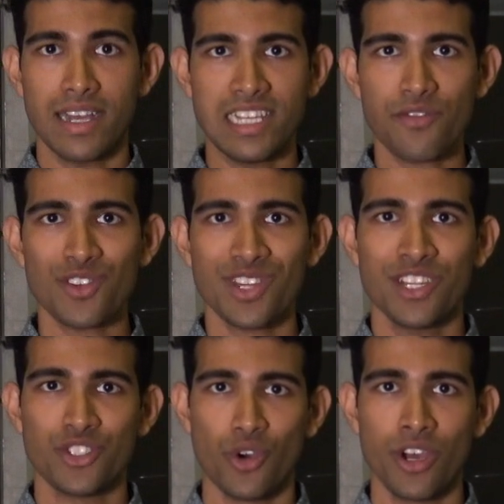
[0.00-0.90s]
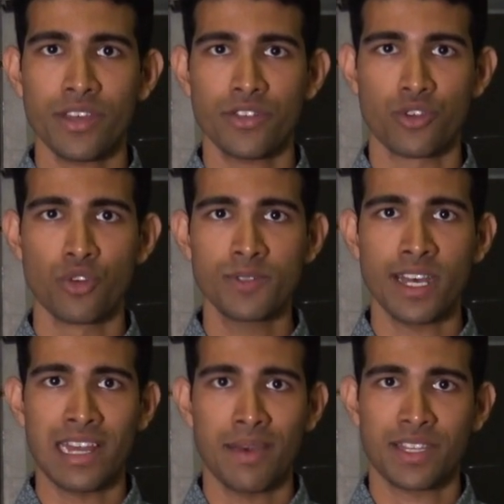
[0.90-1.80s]
I definitely enjoy the group
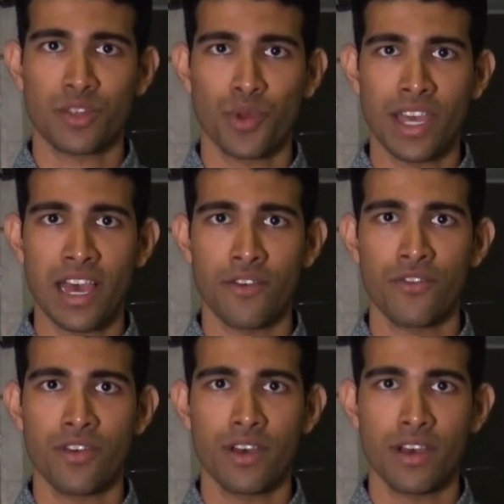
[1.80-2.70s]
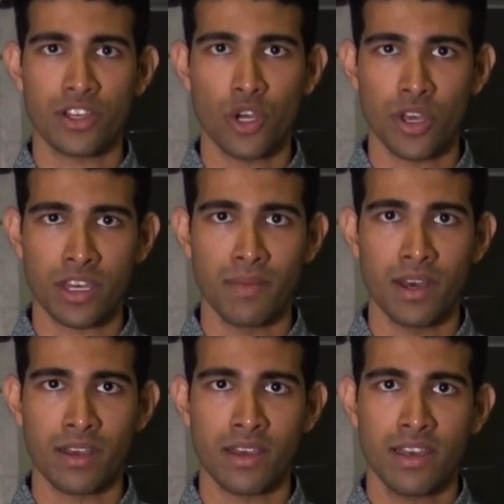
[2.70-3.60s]
dynamic that we have going
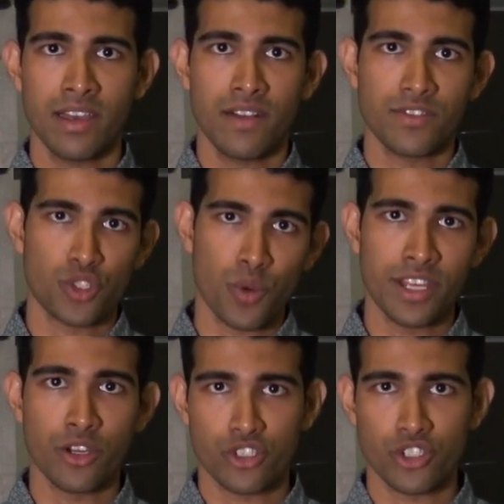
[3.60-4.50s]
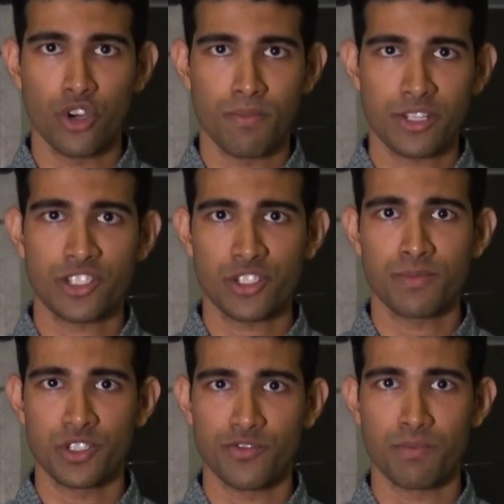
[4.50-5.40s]
among the 20 or so
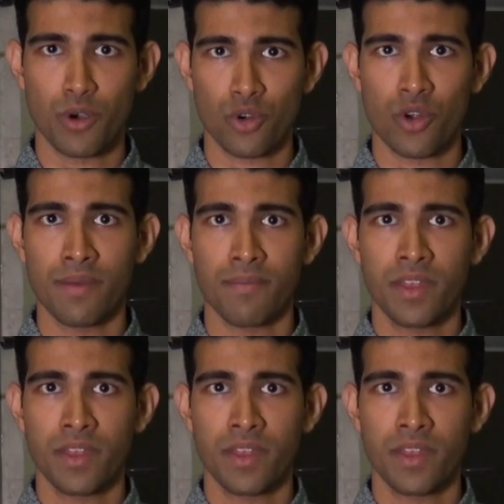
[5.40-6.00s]
participants of the program.